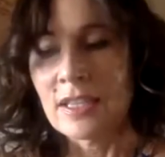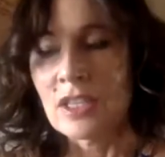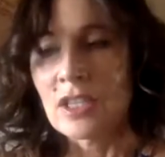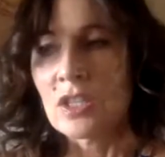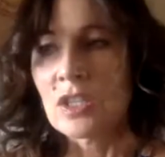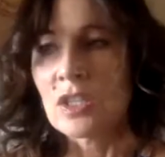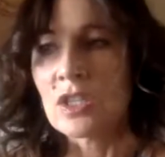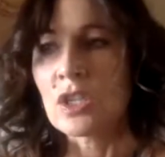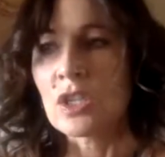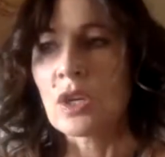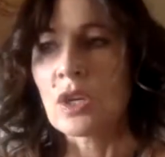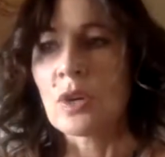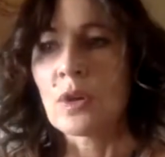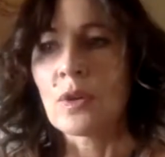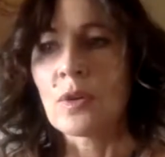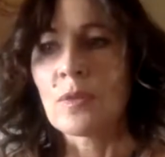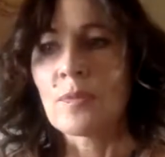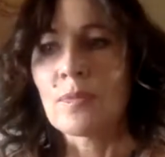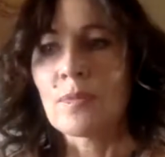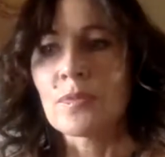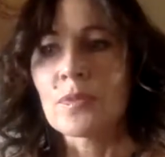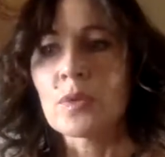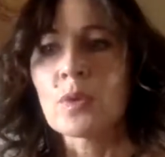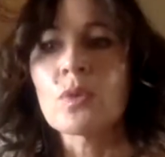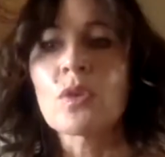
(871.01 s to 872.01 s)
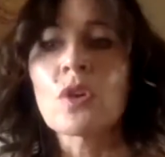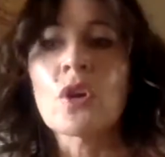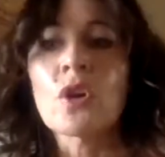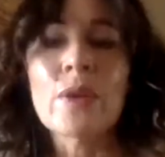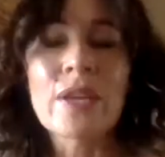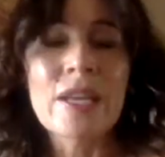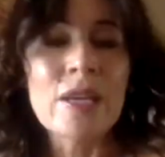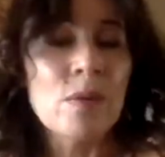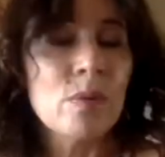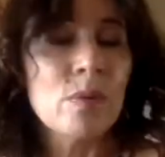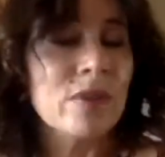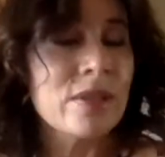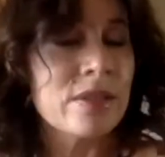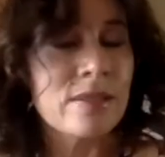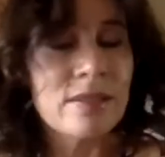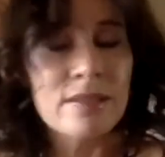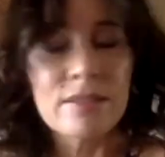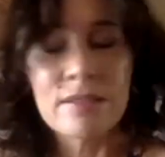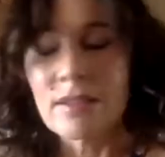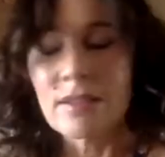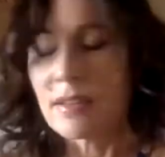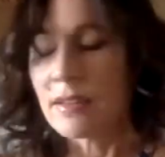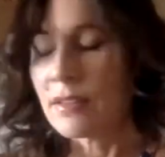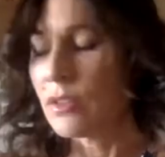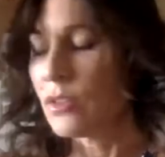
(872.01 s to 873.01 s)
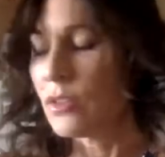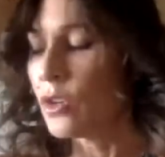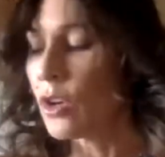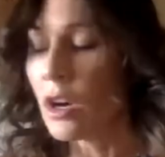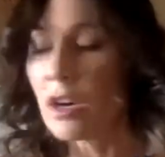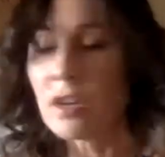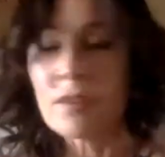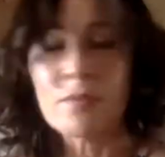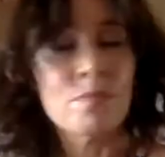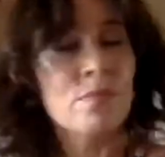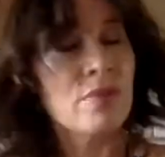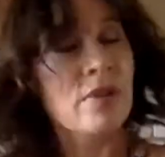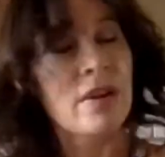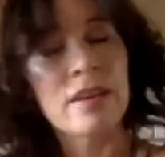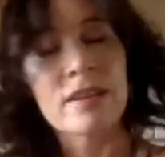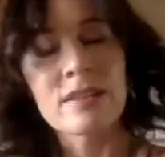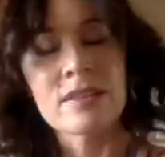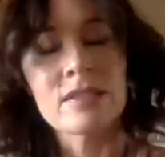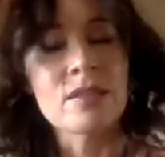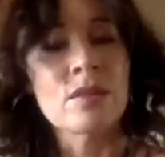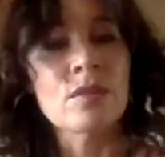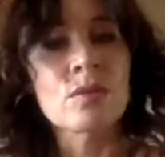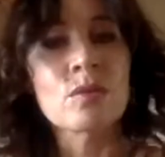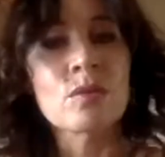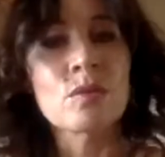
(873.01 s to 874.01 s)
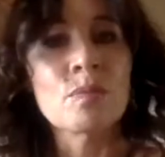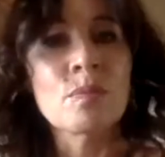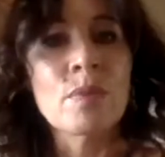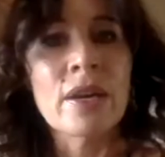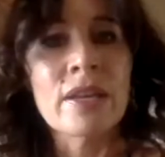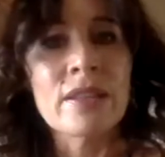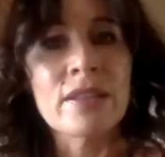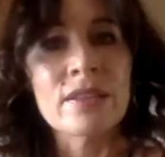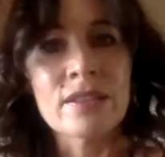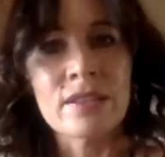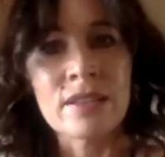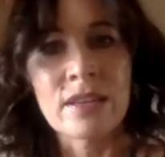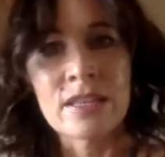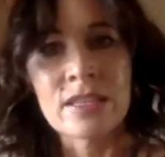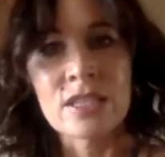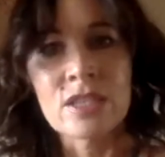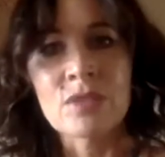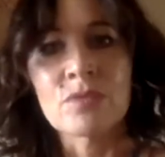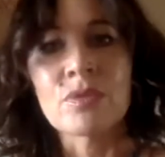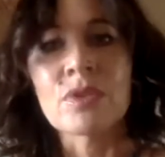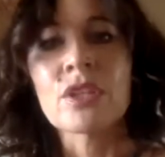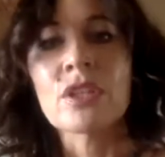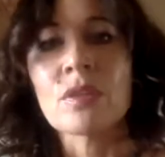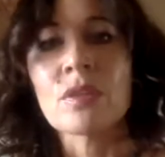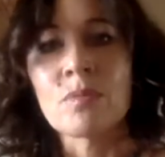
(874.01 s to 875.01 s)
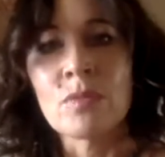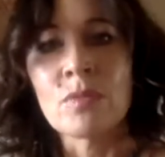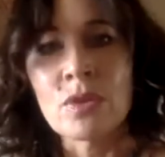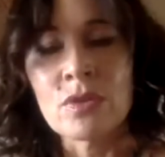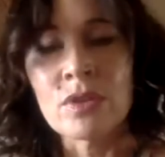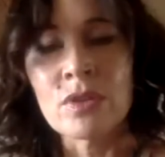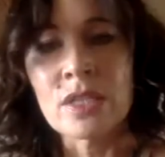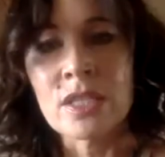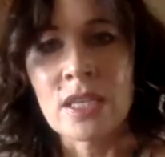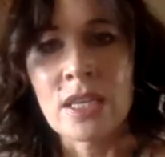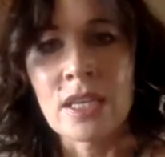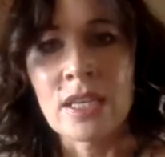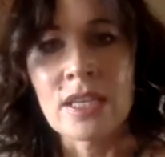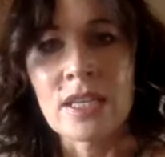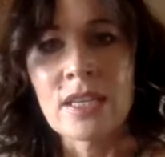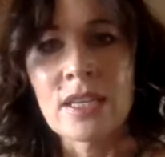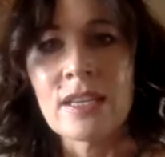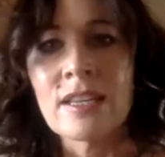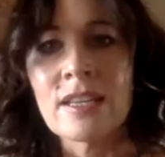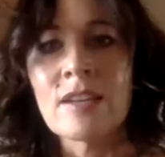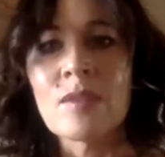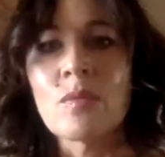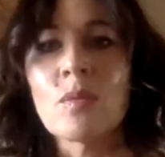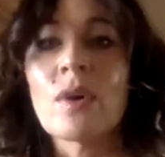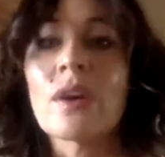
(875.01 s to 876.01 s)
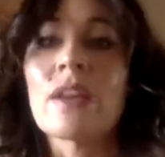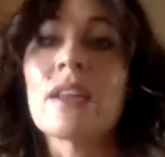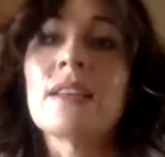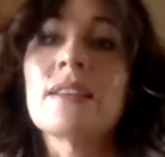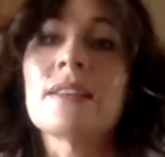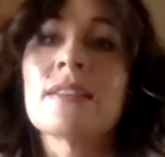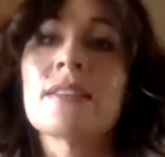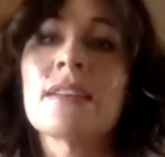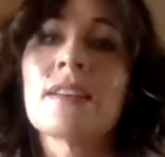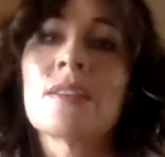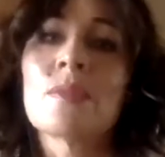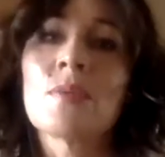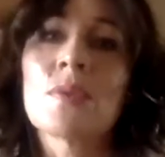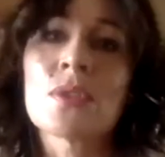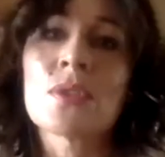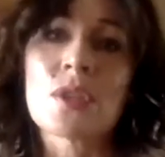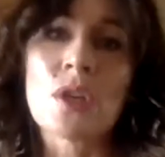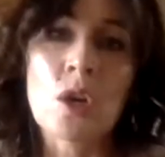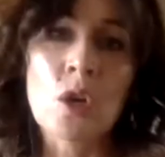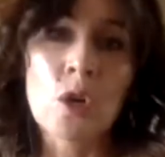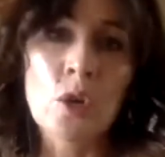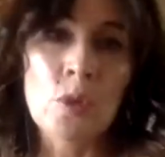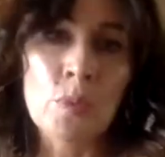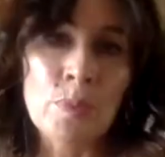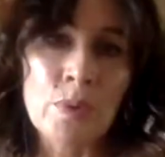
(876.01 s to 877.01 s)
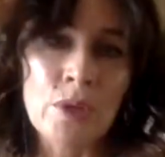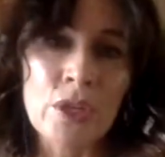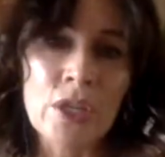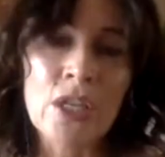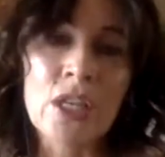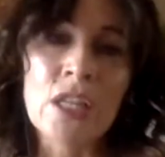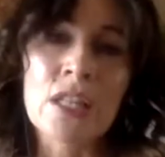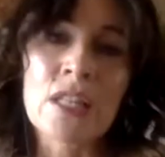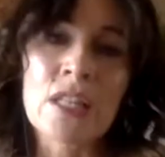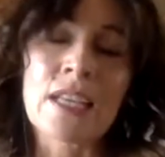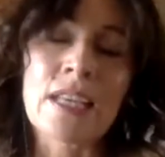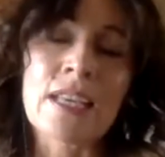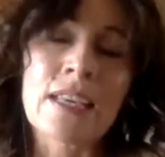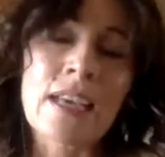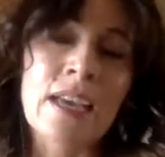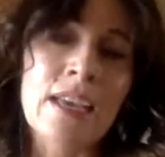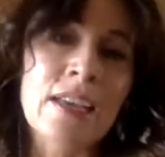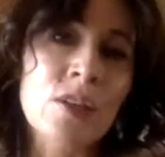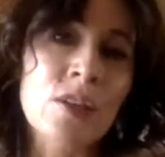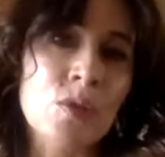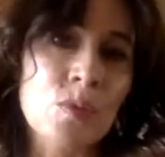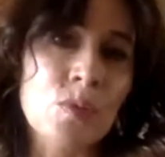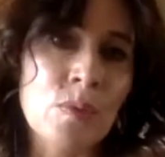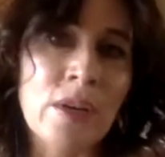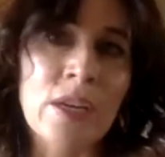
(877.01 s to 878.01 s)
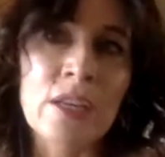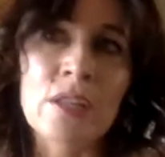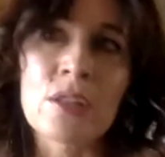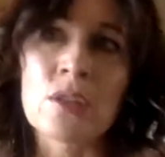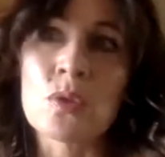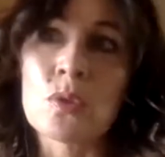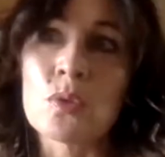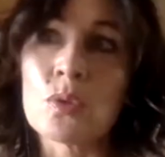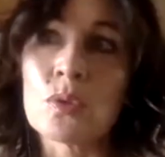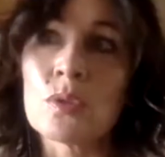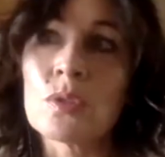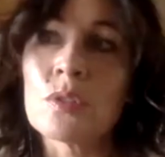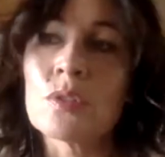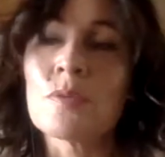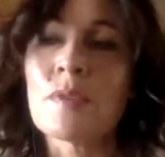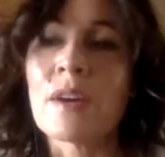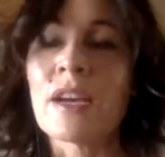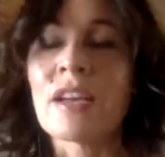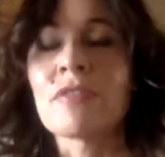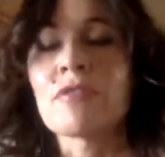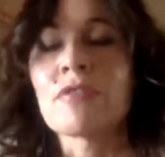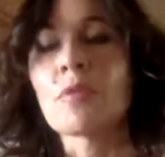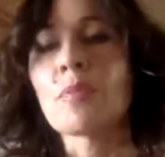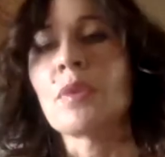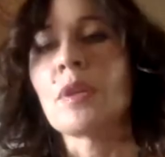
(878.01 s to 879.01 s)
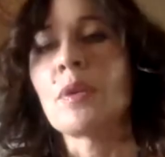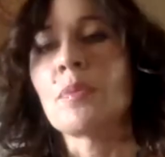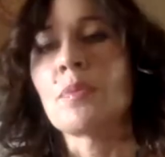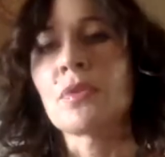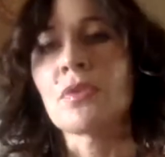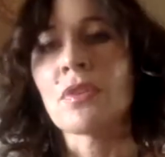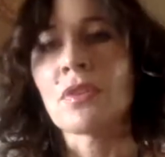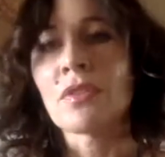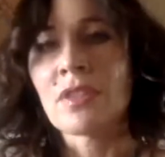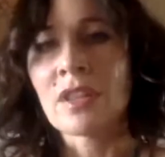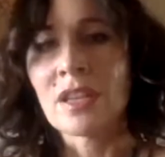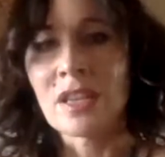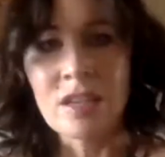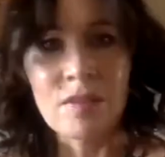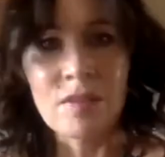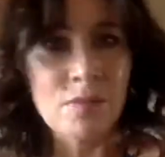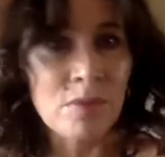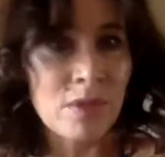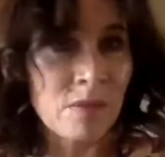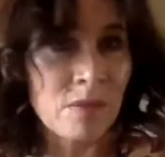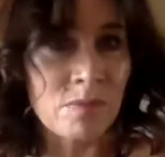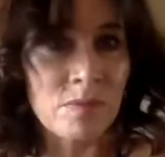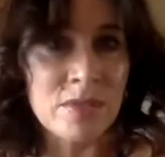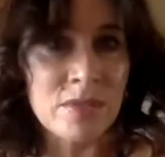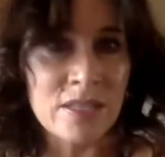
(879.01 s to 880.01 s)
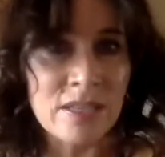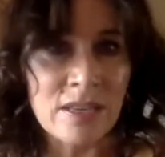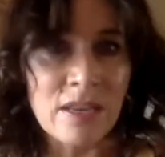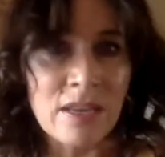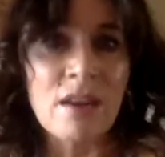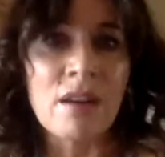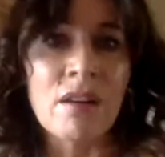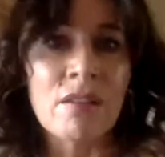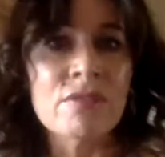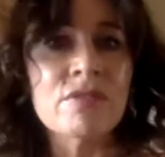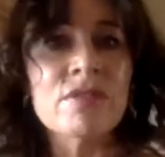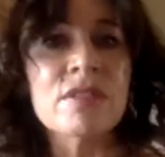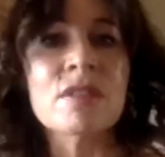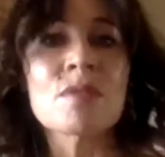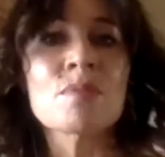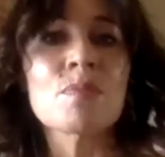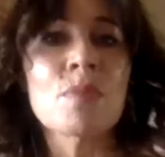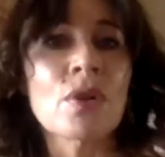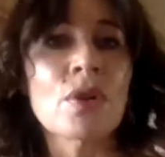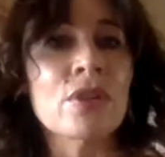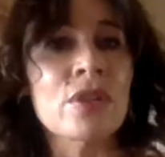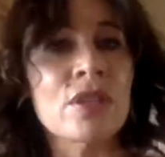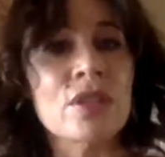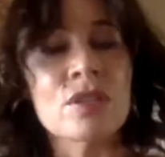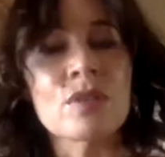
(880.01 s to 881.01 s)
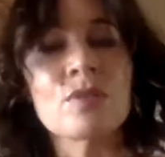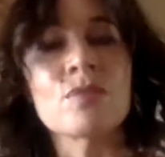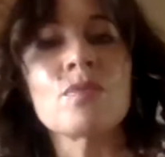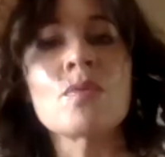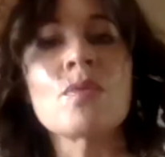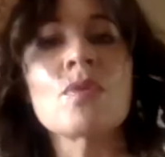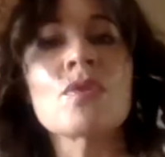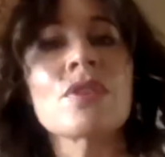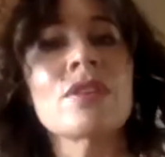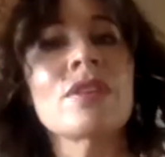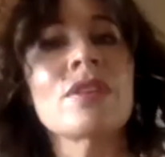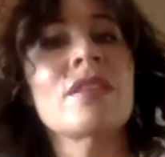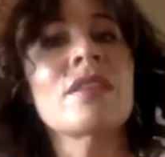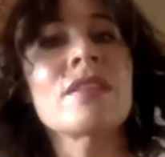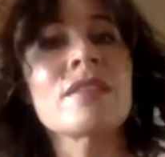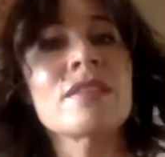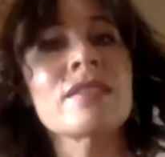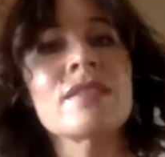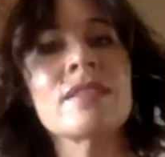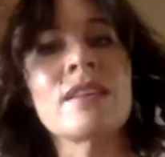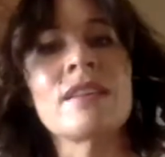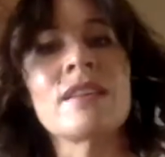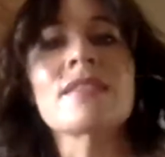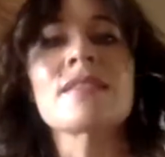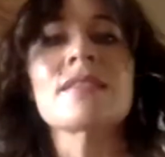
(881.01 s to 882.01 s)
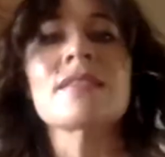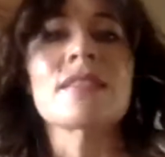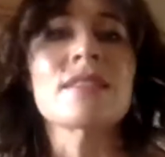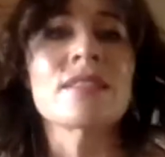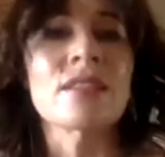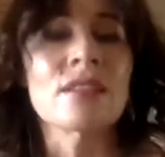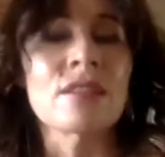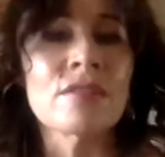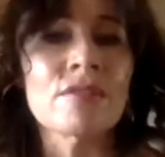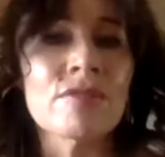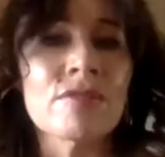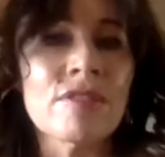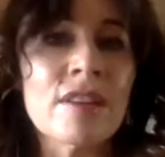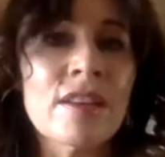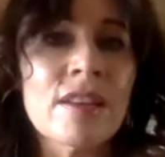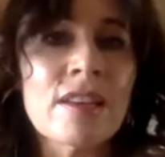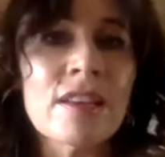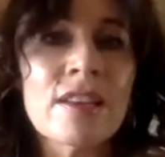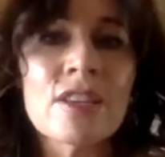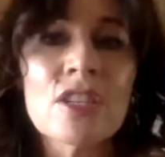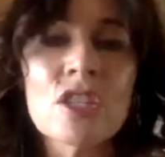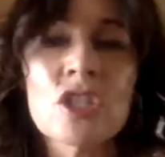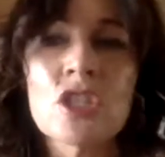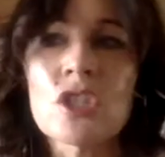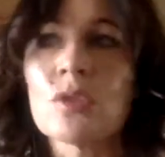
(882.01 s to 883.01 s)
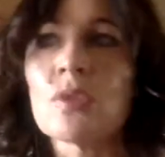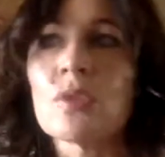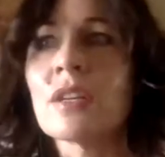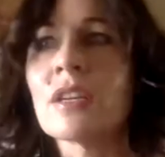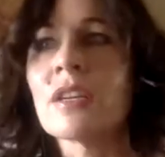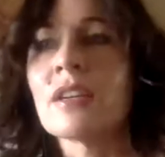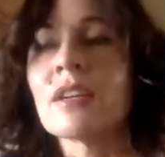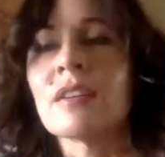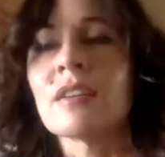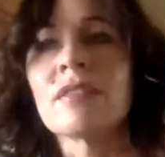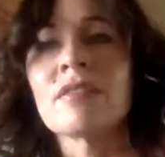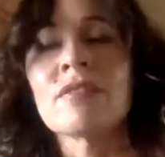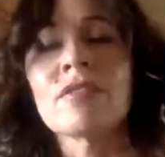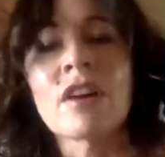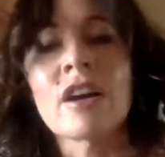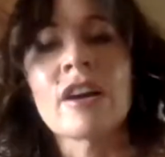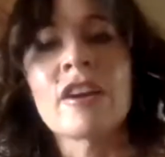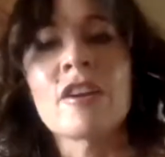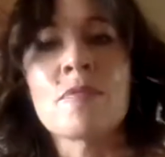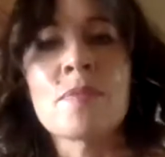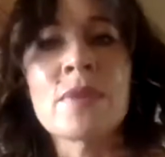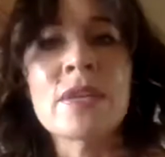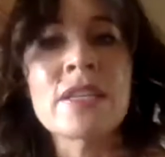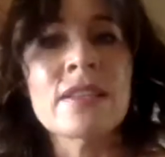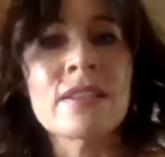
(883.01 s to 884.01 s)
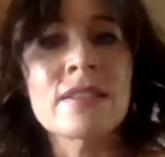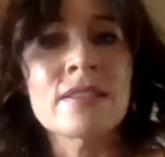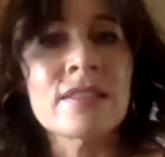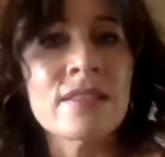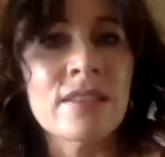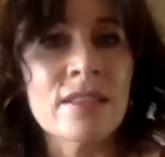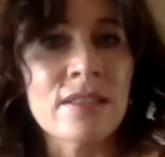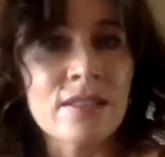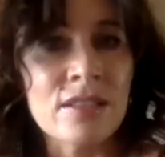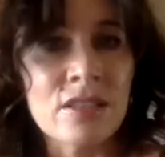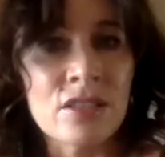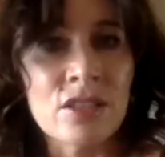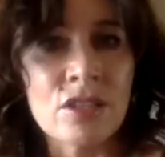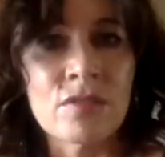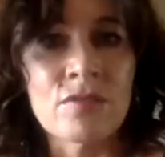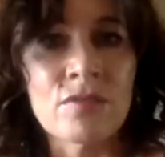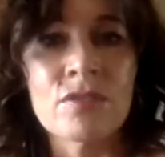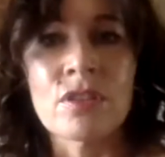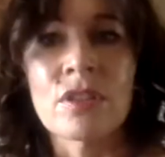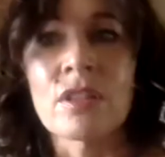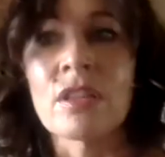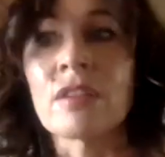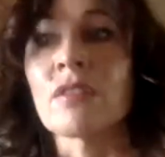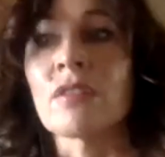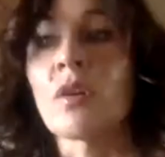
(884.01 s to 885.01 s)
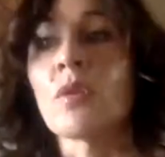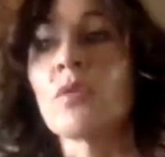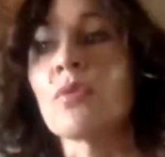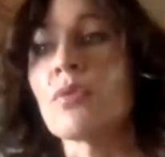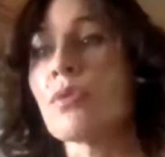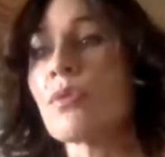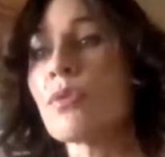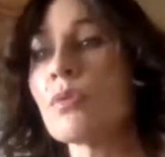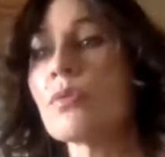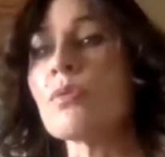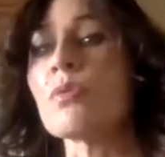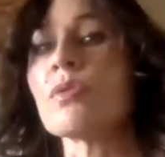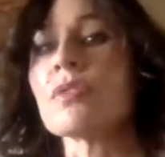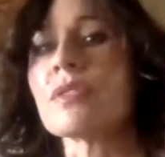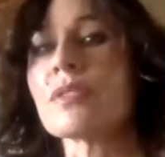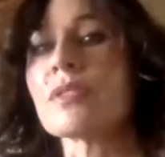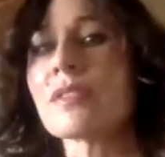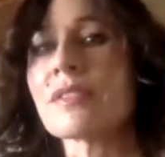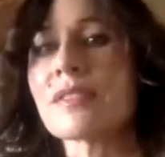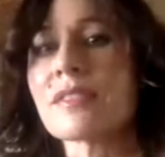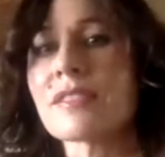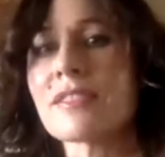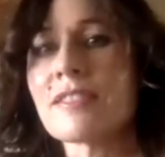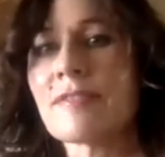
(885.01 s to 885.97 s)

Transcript: So although he was not embraced at all by the scientific community, what he did was open the gateway, the doorway for people to think of themselves as bodies of water that are sensitive to their environment and sensitive to their own thoughts.